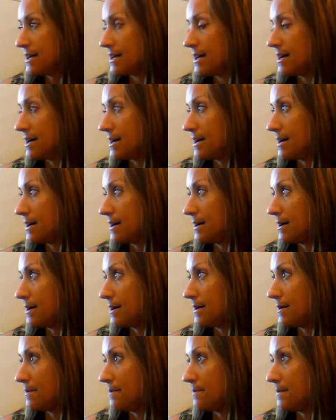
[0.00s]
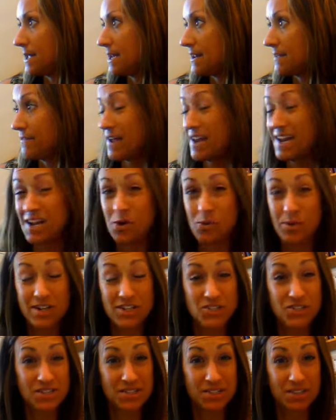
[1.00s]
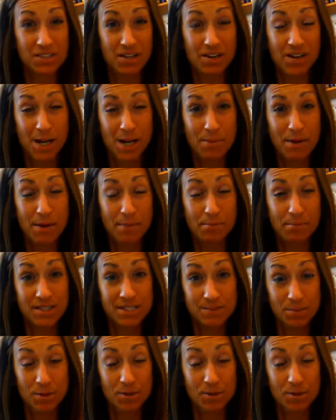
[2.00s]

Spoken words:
And if any questions at all come up, please